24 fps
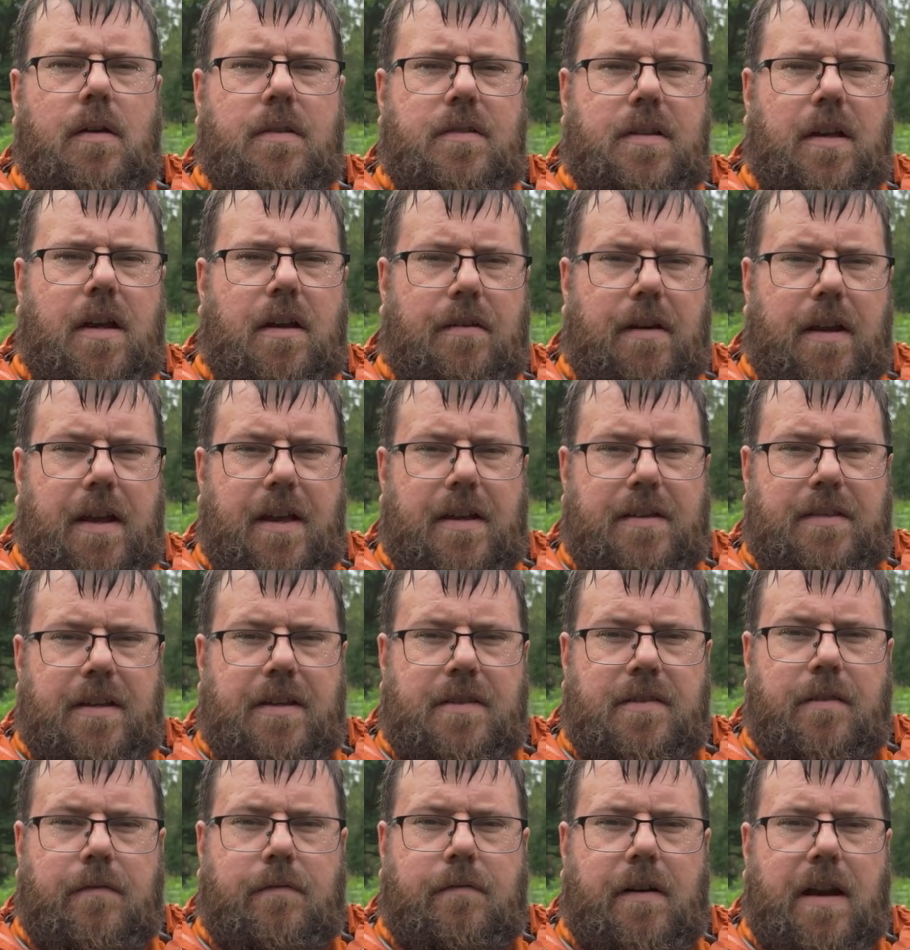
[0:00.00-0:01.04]
So here it is.
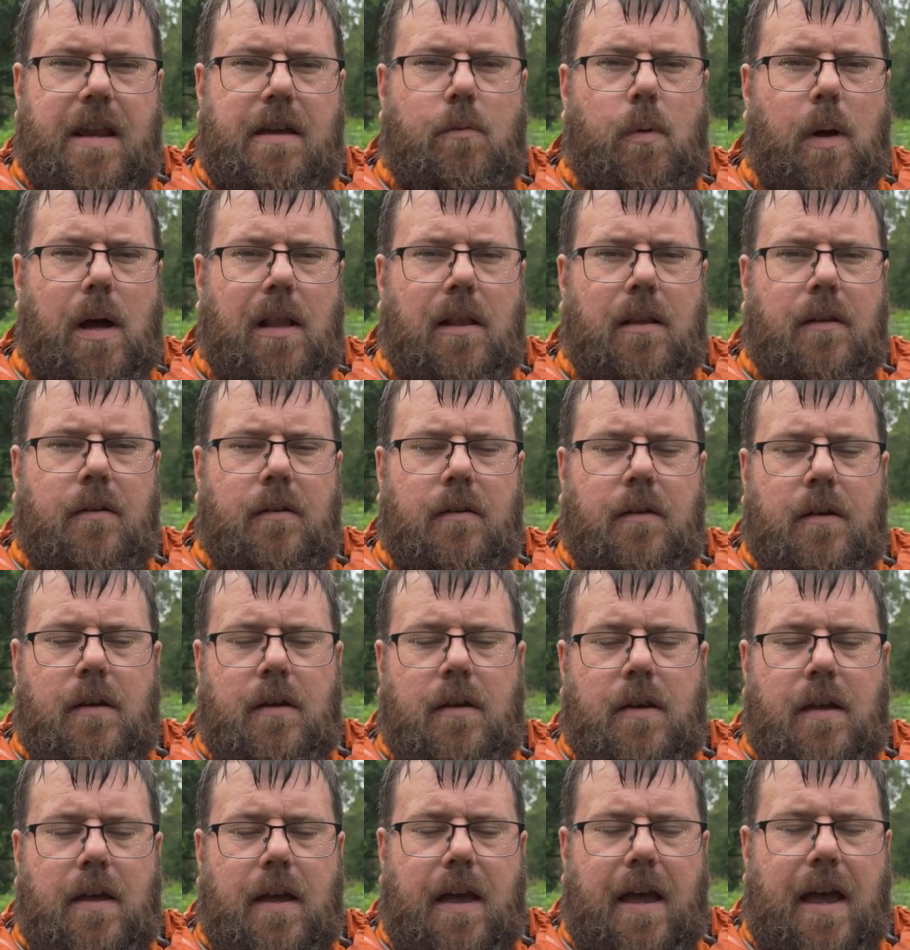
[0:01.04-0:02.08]
It's the Freewell
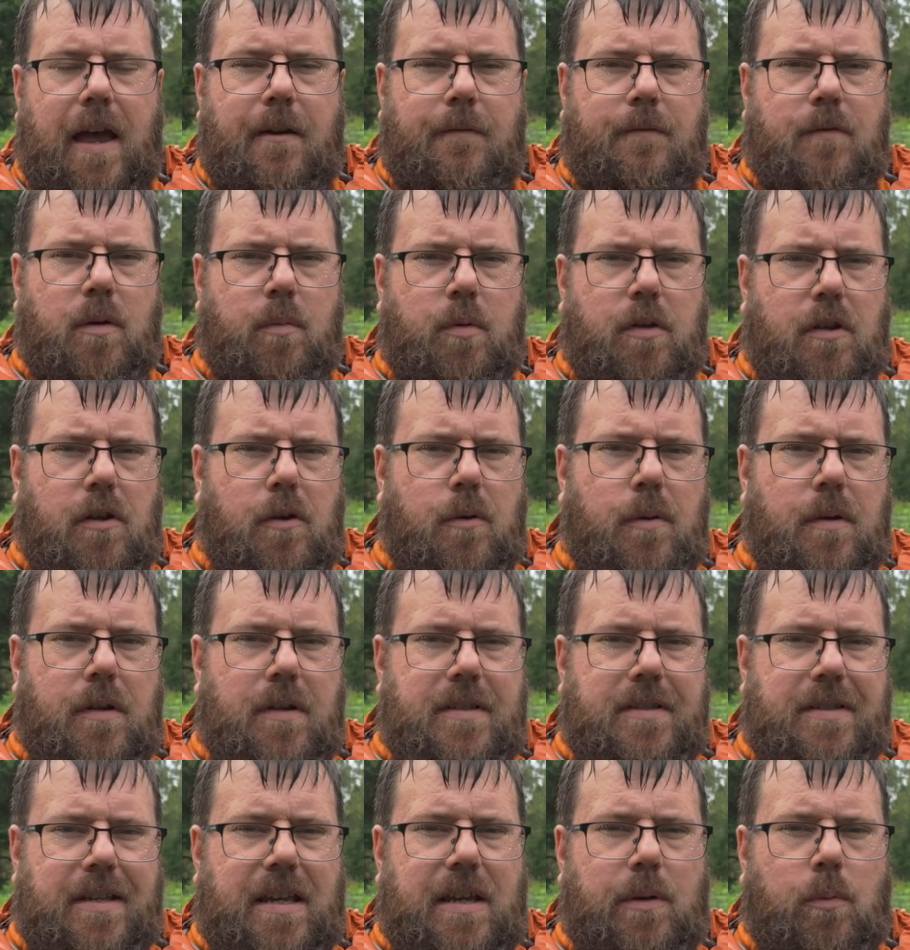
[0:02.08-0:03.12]

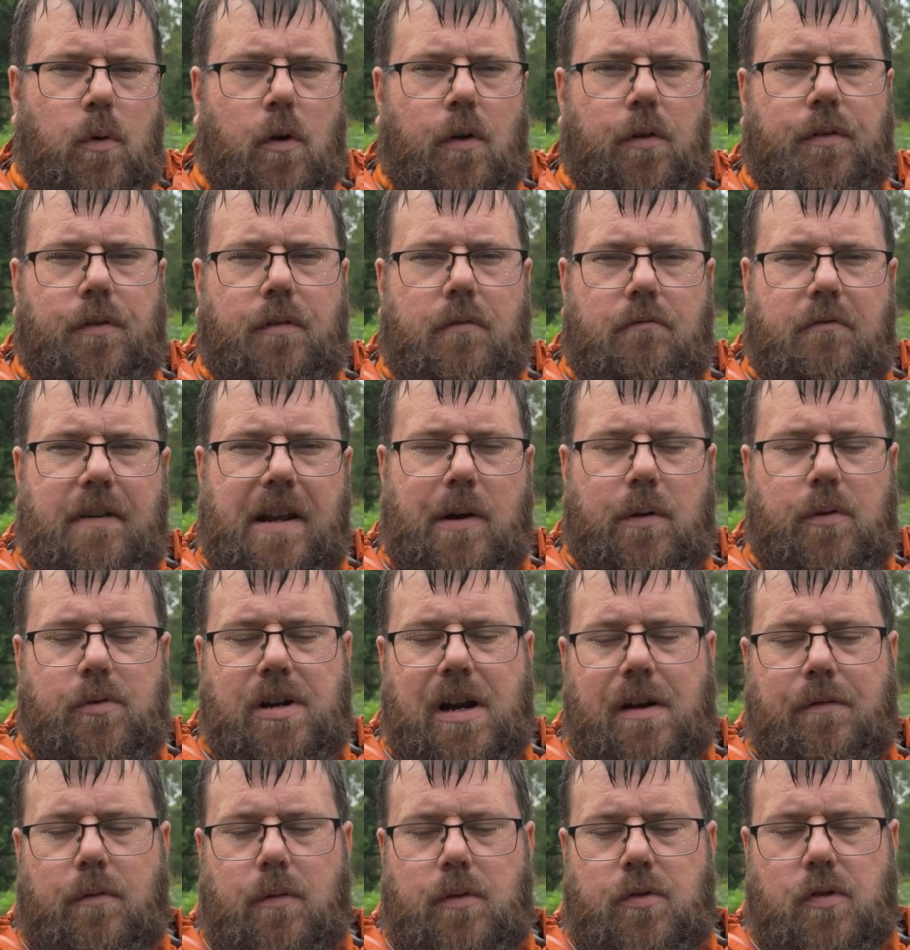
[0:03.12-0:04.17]
FW-T1 Real
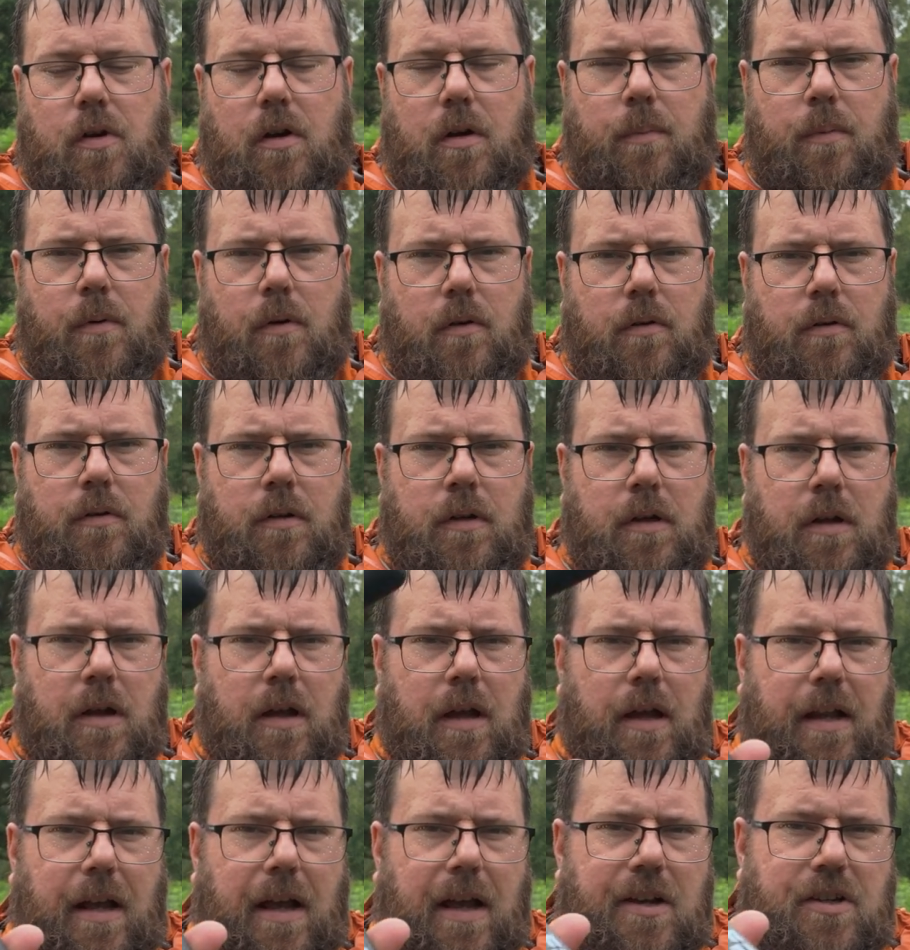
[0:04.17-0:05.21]
Travel Tripod.
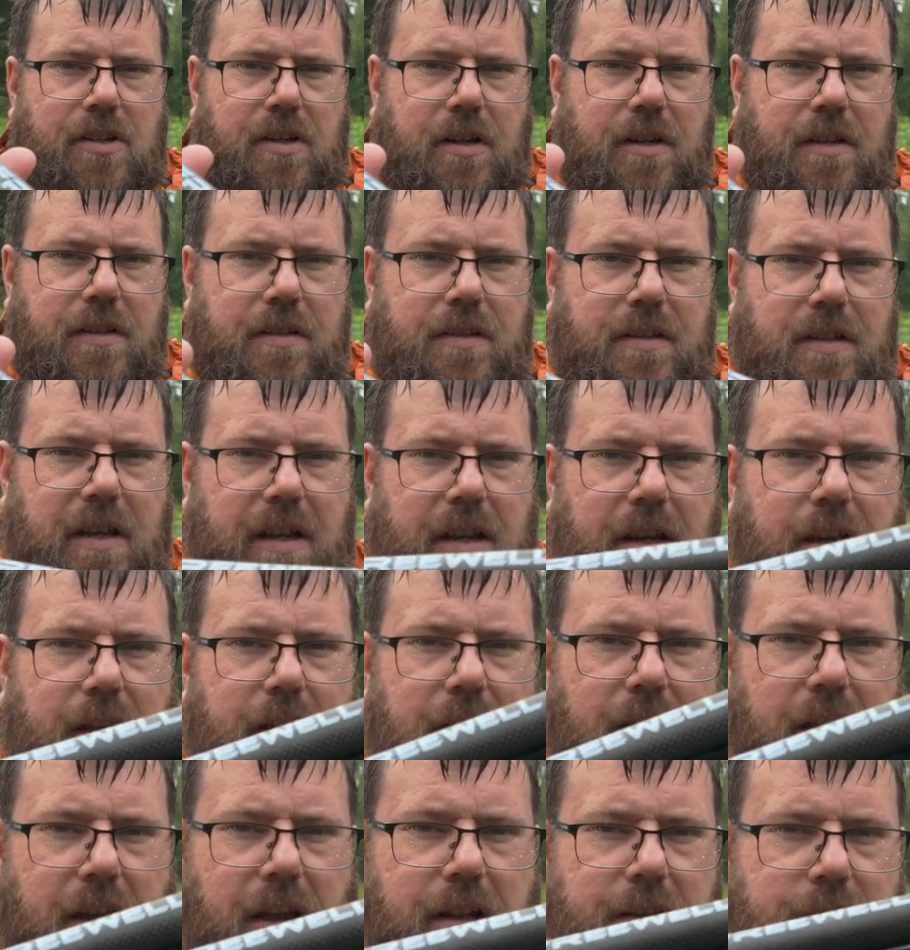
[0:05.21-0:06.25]
As you can see,
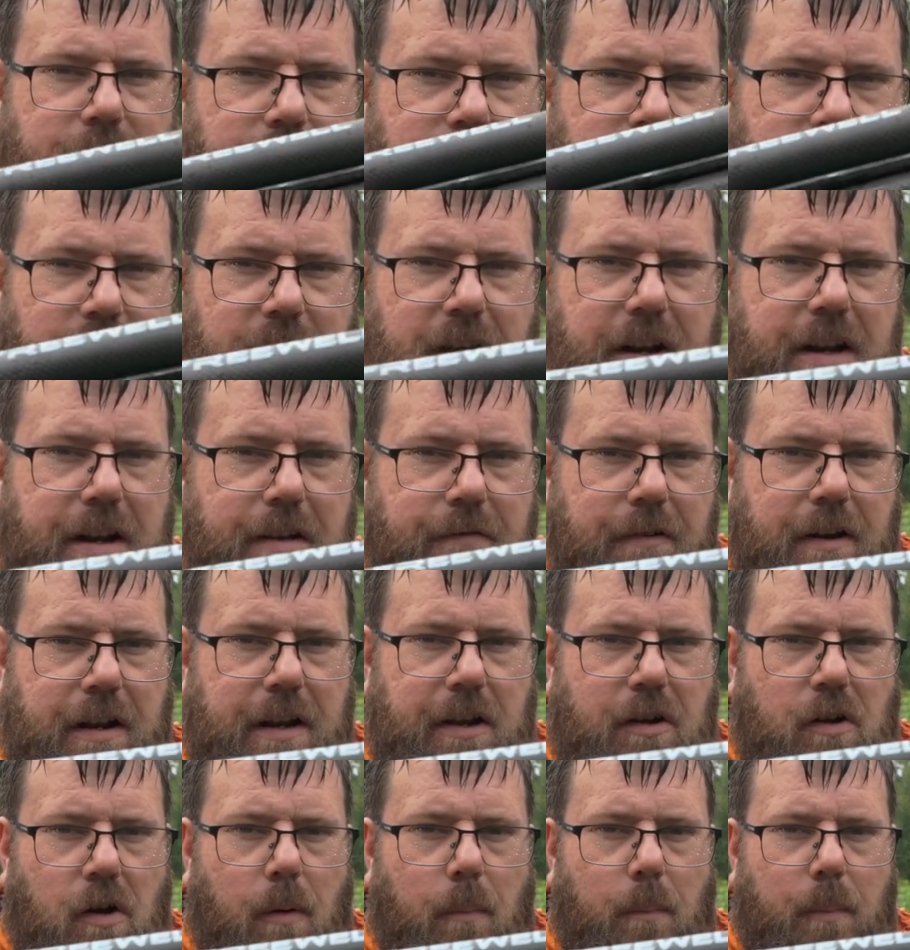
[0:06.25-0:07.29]
it's really,
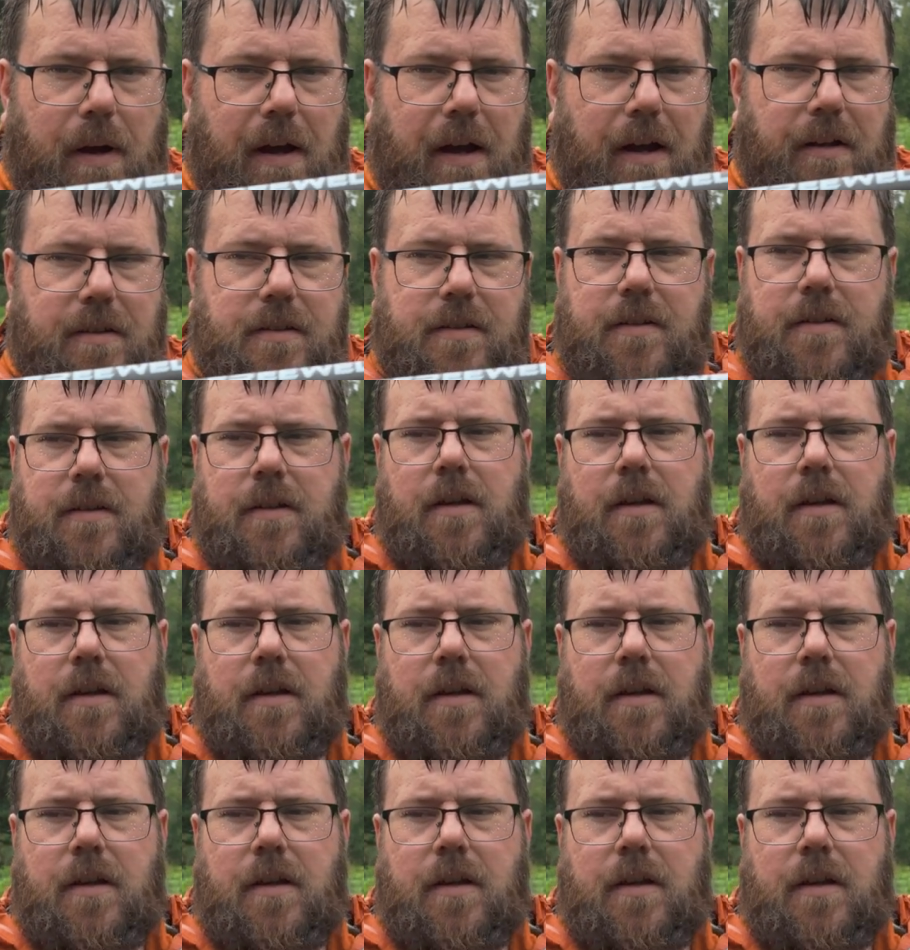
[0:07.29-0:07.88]
really compact,